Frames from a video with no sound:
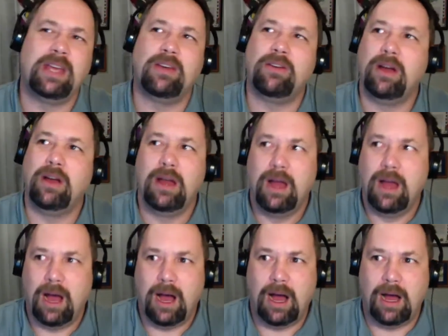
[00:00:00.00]
you.
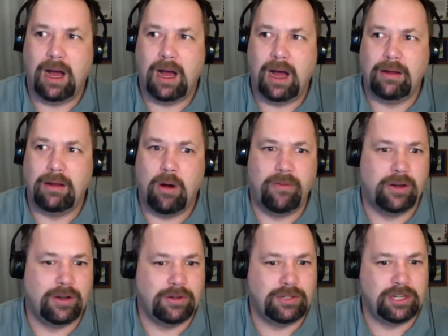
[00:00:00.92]
Over in
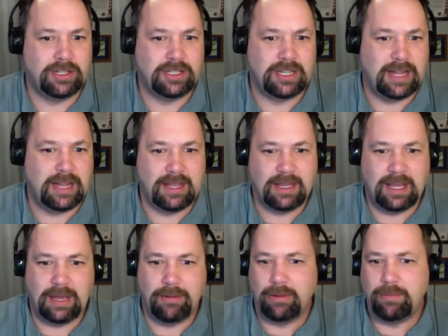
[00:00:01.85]
New Jersey, I think
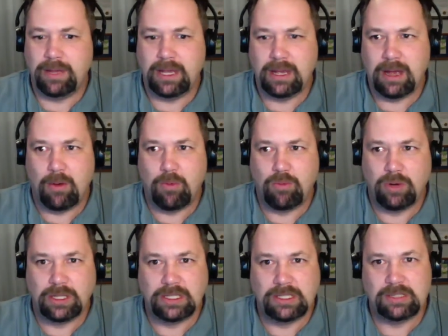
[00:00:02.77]
he would be a
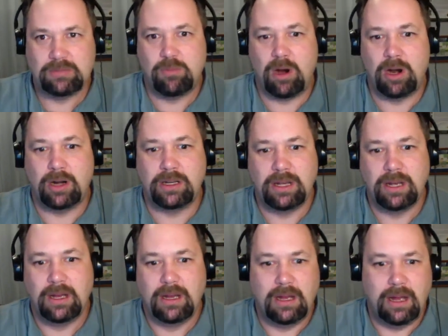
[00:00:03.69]
really smart
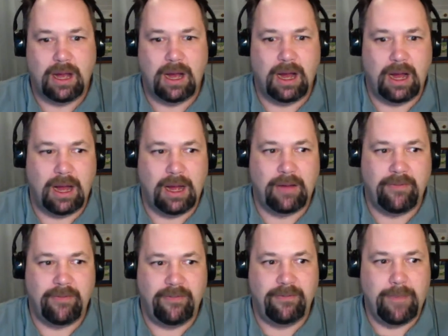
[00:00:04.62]

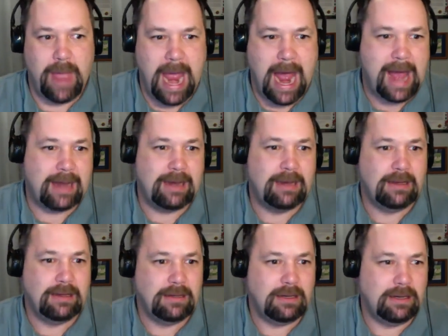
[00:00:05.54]
add
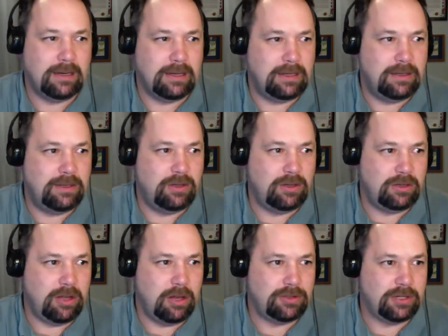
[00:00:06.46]

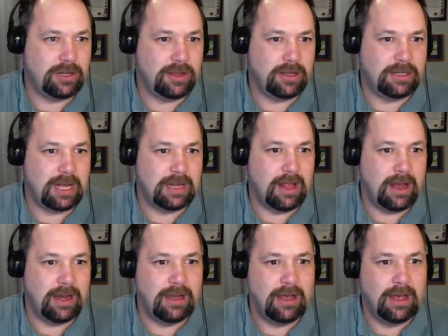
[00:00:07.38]
closer to the
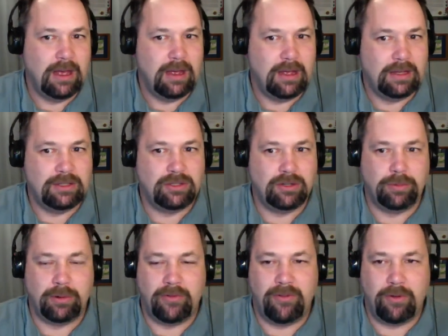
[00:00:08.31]
deadline.
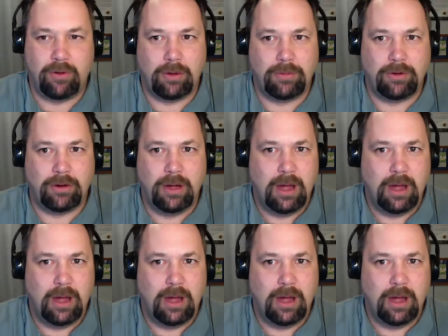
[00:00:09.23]
Super affordable.